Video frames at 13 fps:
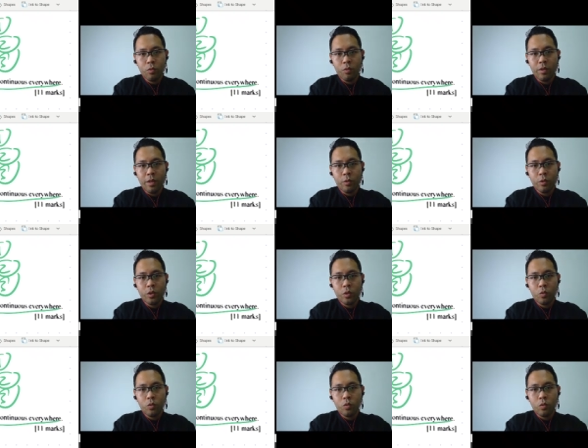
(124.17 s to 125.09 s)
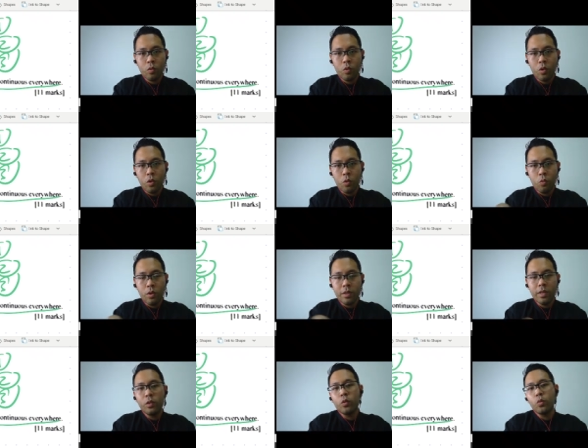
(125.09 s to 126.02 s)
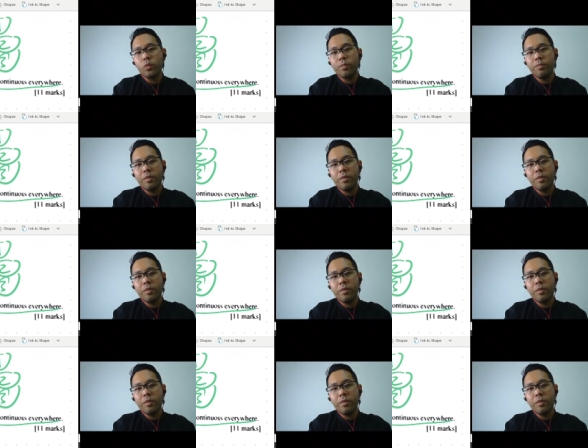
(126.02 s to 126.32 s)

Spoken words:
Only equation 1 and 2.